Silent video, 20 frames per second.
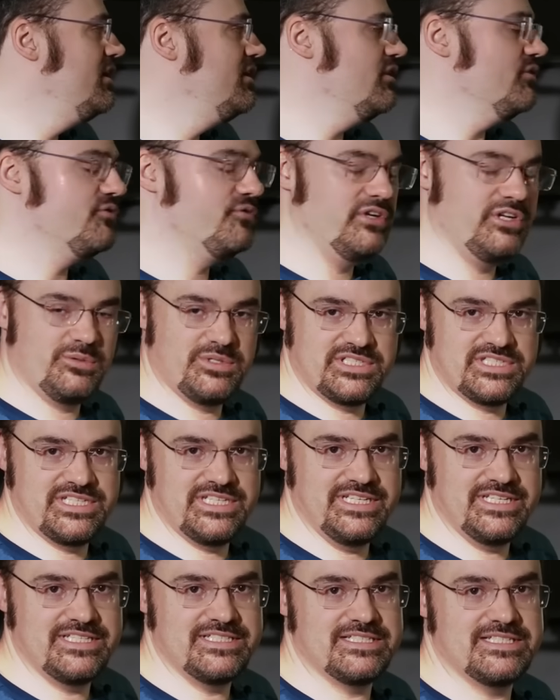the
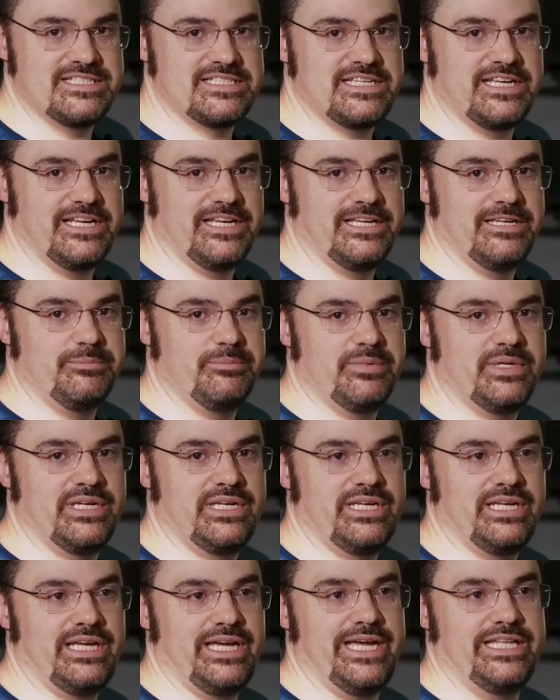frequency is the same,
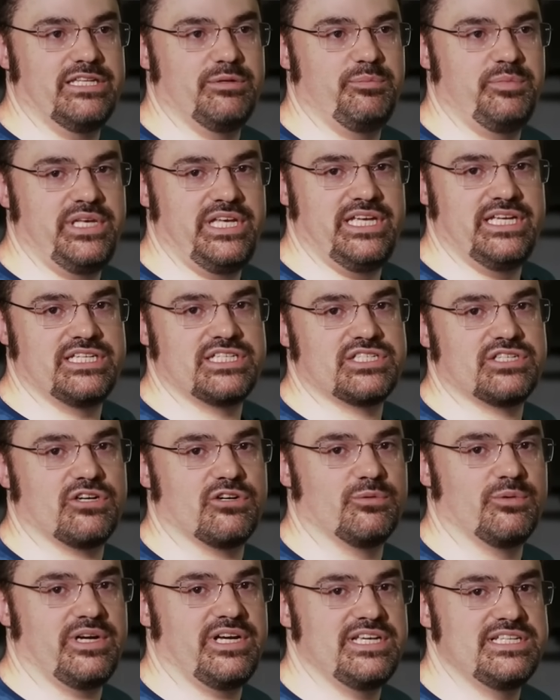and the peaks
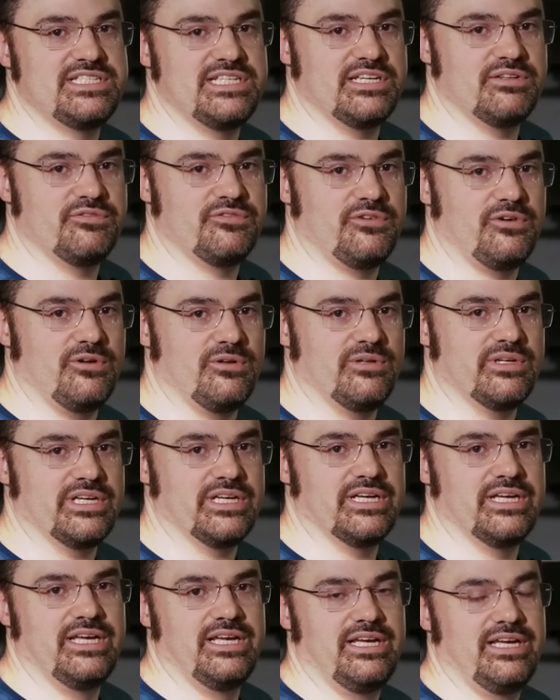are rising and
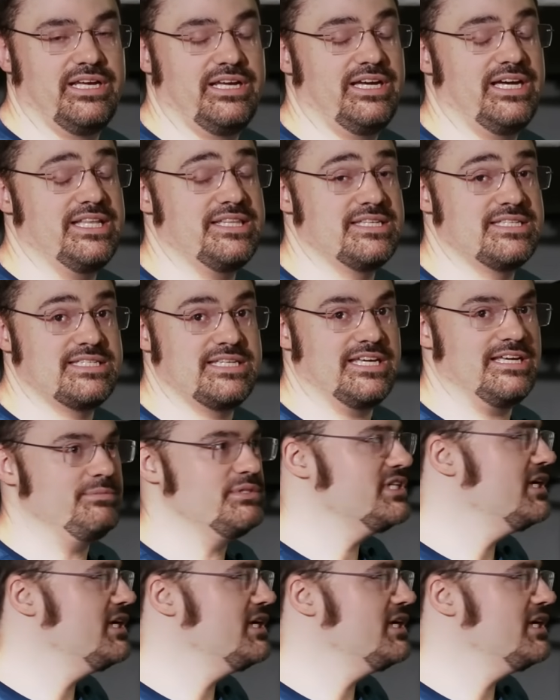falling at the same